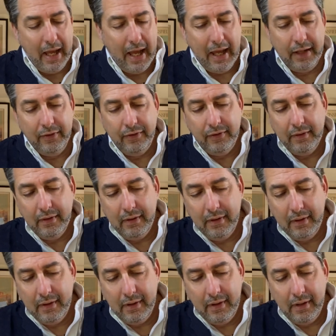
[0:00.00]
and
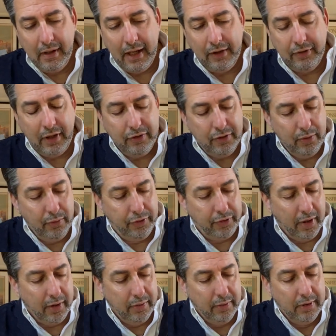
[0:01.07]
as I do
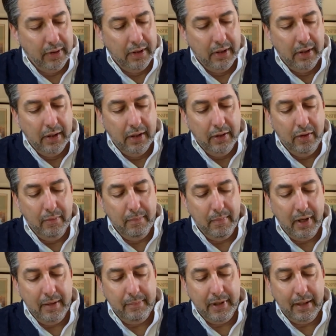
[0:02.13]
so, you
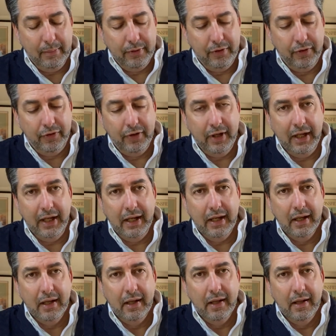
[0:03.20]
might be able to
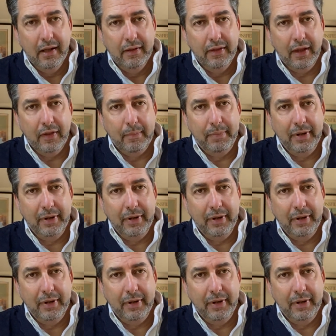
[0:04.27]
see that the